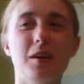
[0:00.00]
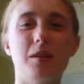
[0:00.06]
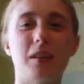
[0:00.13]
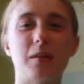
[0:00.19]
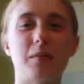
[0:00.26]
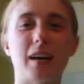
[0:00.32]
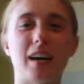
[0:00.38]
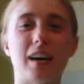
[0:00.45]

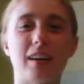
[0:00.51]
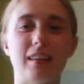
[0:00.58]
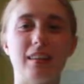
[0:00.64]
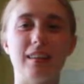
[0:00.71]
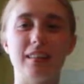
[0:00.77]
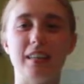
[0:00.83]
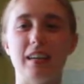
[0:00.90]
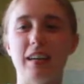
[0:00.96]
Back in
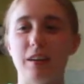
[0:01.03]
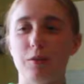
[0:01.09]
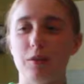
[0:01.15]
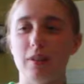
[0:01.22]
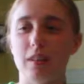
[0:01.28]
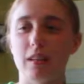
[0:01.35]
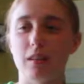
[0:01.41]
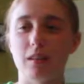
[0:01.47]
the day
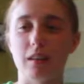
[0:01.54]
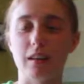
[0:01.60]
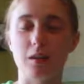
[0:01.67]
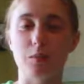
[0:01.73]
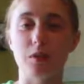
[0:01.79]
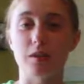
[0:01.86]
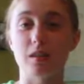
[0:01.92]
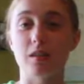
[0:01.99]
when a
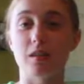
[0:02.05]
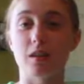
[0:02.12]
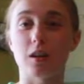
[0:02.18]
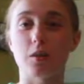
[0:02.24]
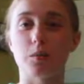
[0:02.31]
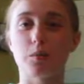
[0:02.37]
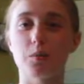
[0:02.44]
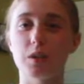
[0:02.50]
person
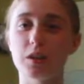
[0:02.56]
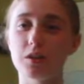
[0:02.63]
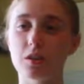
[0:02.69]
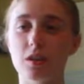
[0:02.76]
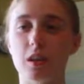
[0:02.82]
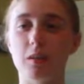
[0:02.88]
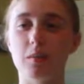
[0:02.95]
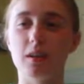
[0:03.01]
saw a
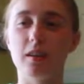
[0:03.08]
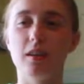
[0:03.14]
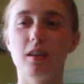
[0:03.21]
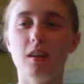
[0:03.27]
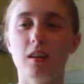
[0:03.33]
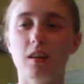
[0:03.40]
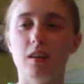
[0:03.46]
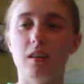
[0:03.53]
preacher coming,
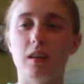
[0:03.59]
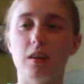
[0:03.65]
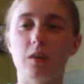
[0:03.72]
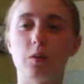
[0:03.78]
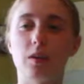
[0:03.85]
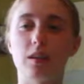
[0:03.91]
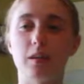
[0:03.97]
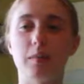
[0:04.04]

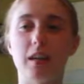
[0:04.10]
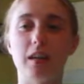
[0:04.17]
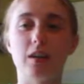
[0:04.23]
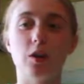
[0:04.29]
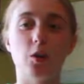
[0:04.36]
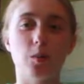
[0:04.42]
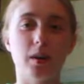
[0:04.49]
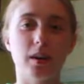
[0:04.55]
they'd quickly make
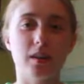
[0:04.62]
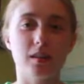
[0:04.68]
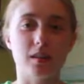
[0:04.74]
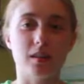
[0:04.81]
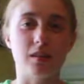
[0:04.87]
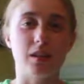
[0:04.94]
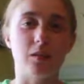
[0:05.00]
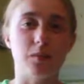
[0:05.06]
no bakes
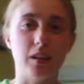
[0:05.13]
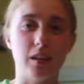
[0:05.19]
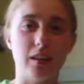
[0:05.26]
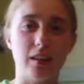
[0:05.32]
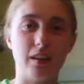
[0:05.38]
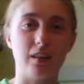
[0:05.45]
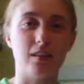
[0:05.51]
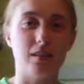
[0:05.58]
because they
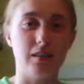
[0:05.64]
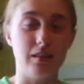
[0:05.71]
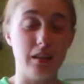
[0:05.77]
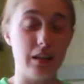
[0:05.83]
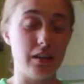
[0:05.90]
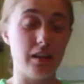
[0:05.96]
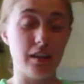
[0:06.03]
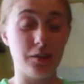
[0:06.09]

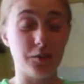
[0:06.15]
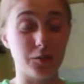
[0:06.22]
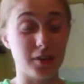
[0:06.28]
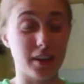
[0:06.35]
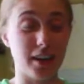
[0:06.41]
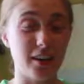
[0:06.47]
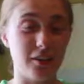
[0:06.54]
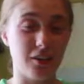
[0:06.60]

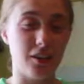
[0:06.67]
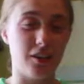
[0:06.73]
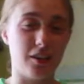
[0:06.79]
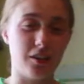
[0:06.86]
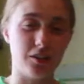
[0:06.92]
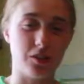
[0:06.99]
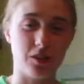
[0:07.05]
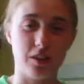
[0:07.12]
don't take
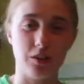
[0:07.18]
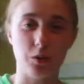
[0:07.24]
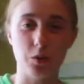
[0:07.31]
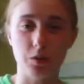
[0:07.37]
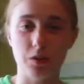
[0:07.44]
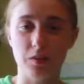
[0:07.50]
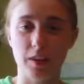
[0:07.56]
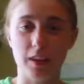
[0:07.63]
long, so they'd
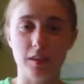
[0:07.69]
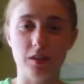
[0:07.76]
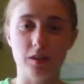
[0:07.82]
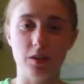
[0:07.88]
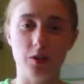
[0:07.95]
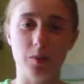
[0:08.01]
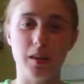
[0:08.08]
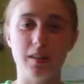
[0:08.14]
cool
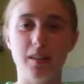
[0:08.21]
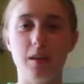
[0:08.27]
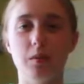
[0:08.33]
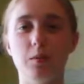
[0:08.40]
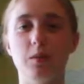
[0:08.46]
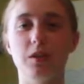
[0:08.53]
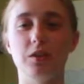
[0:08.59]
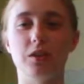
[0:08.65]
faster, so by the
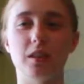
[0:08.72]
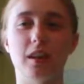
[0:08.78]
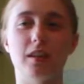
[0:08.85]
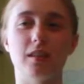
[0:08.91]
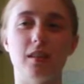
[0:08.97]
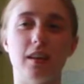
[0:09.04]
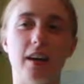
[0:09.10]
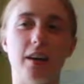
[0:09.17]
time the preacher
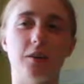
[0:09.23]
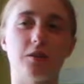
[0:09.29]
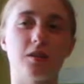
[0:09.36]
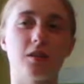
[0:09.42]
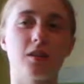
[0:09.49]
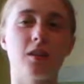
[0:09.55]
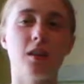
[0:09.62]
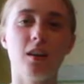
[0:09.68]
got to the
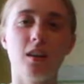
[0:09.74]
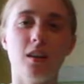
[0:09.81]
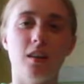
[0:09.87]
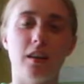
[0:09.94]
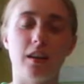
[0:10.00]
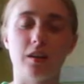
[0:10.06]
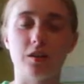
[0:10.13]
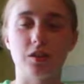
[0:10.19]
house,
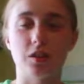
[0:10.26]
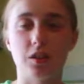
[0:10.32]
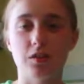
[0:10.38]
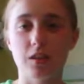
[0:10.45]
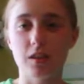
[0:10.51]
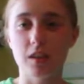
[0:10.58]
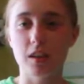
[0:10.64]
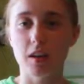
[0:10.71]
they could
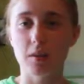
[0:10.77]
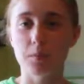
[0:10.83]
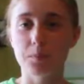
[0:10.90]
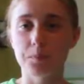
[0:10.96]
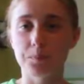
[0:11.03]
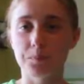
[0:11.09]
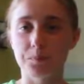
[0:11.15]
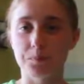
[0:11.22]
serve it to them.